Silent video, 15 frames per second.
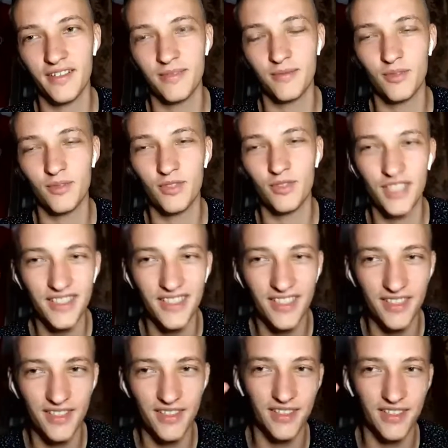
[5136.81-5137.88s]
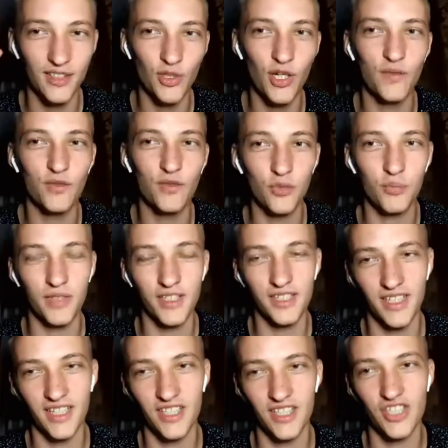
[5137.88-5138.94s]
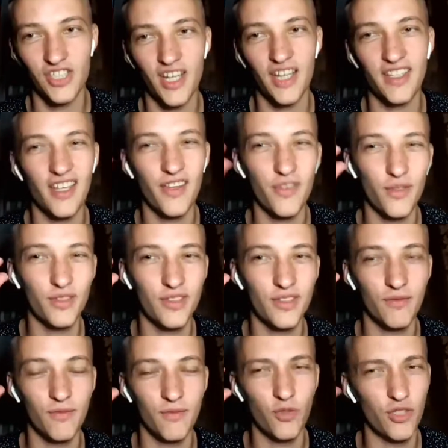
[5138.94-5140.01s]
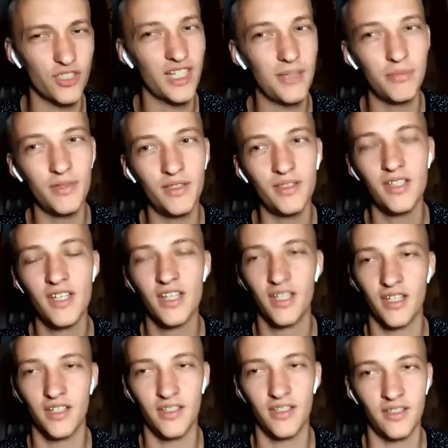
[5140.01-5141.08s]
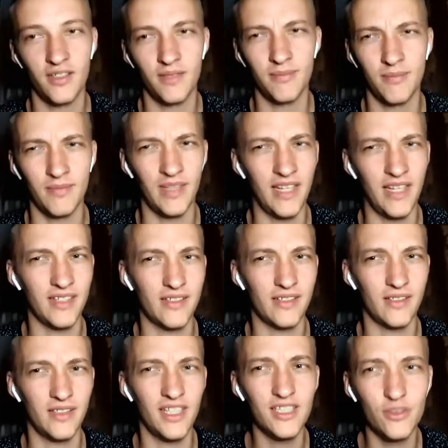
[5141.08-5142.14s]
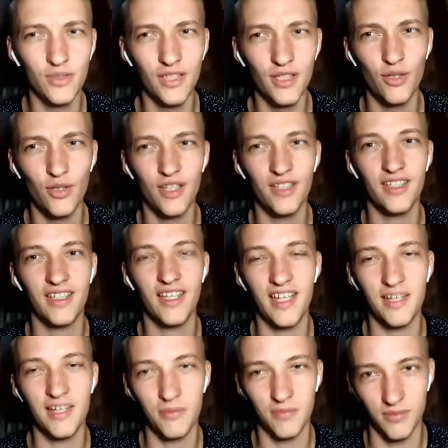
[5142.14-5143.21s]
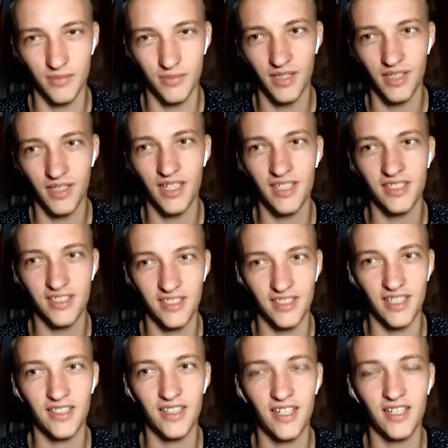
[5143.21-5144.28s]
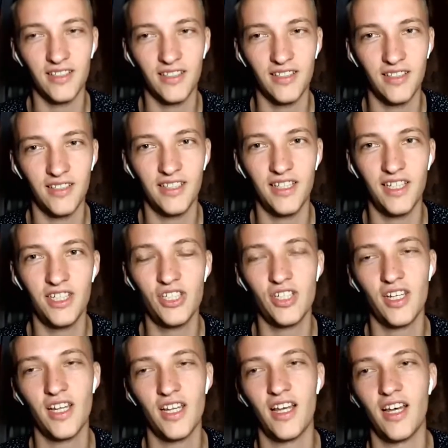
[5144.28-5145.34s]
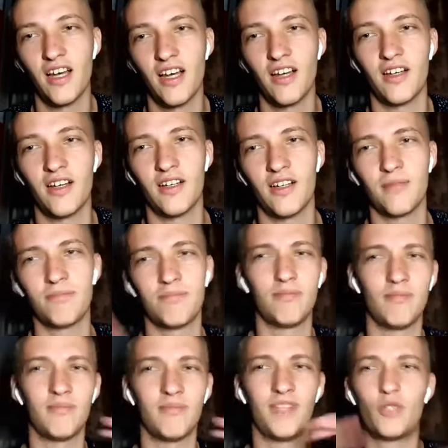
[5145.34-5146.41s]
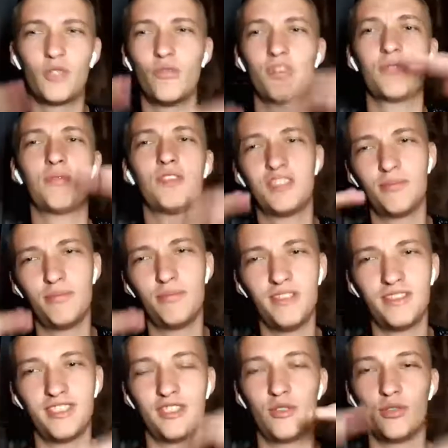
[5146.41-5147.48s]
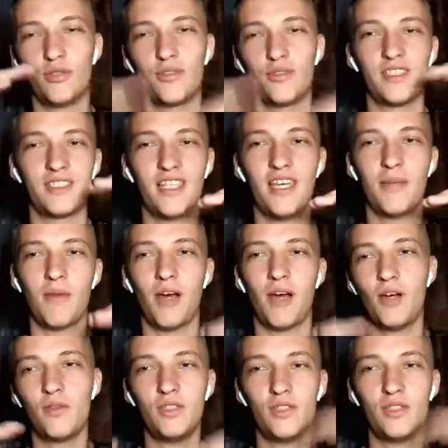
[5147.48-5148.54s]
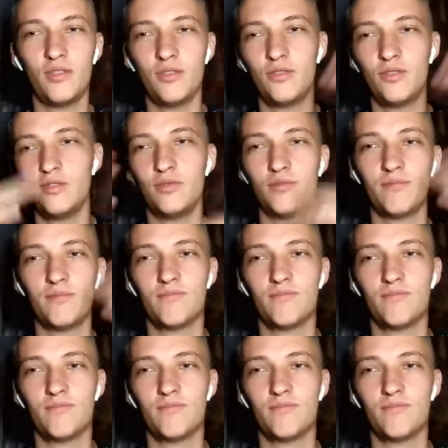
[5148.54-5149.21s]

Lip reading: You said that you have 2 press attaché, and I thought, for example, like yesterday, you had a game against Standard Liège. Like your responsibilities during this game, how did you?